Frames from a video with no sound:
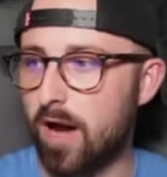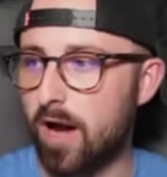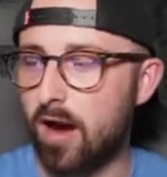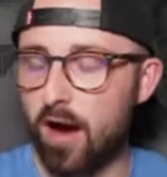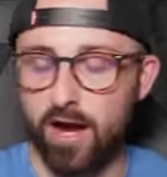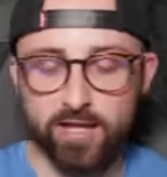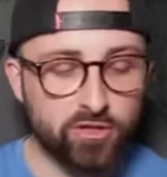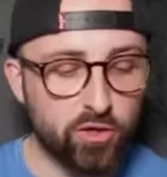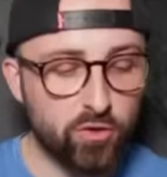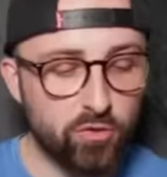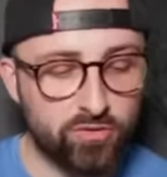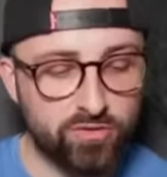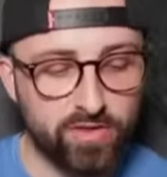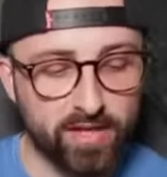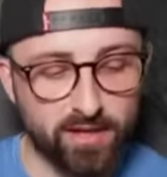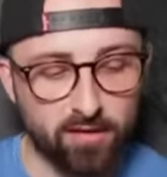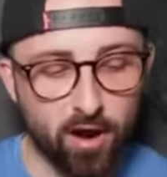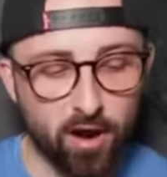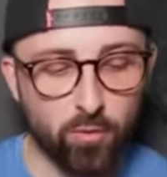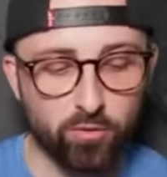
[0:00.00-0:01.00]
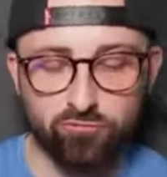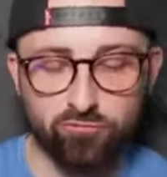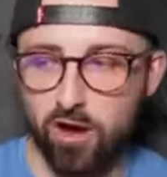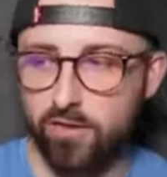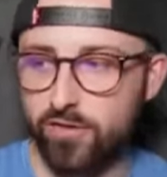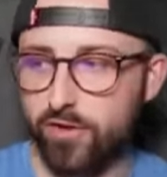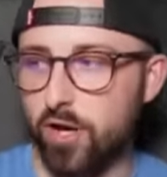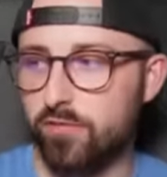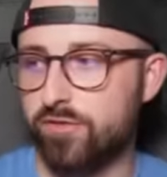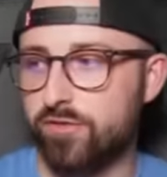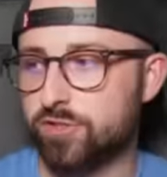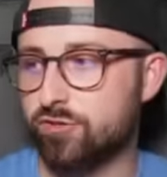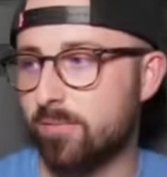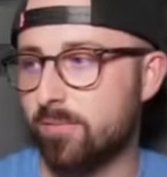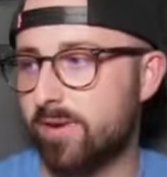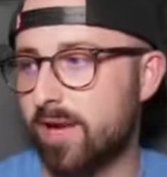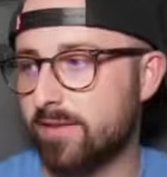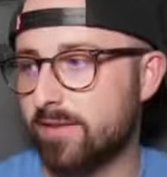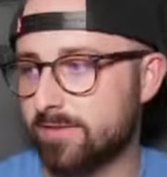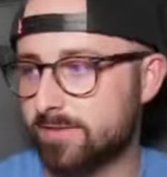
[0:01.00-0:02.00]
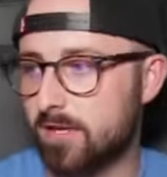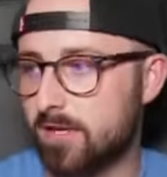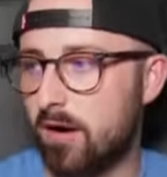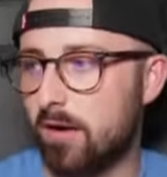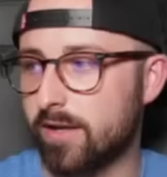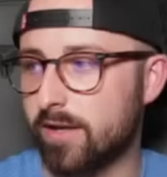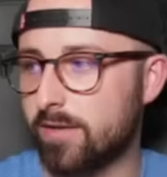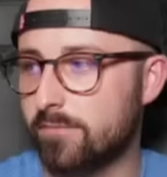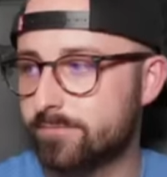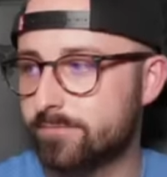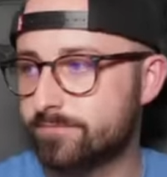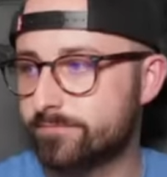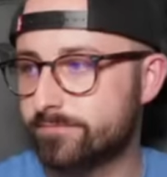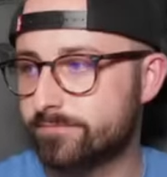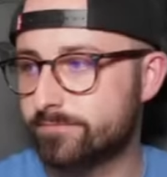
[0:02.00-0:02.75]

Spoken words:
I do think I would rather go for Trippier than Target.